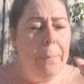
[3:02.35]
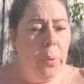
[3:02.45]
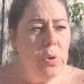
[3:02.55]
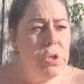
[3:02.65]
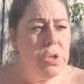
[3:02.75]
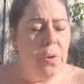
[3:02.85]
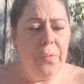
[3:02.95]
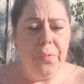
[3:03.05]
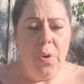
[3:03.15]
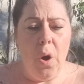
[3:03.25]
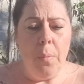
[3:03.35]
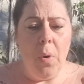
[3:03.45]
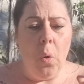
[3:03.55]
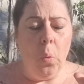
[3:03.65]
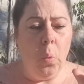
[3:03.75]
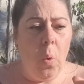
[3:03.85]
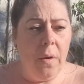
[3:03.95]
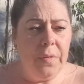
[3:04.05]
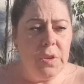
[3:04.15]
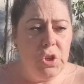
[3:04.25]
bus from
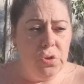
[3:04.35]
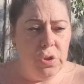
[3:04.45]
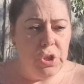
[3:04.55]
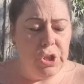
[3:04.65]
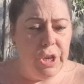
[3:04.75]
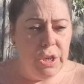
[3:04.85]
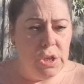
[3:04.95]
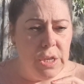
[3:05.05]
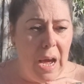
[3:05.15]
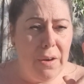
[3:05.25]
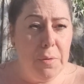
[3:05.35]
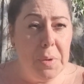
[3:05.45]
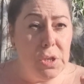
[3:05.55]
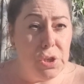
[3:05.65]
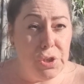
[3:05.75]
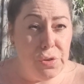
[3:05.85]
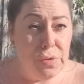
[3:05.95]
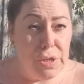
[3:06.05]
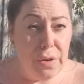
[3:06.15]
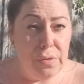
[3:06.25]
Watford Junction to the Harry Potter
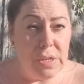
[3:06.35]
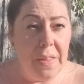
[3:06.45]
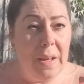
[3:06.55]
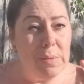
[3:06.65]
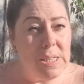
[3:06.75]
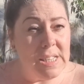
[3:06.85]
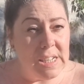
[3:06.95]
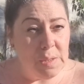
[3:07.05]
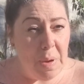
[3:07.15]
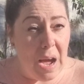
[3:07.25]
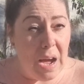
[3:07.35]
Studios, and that was £6.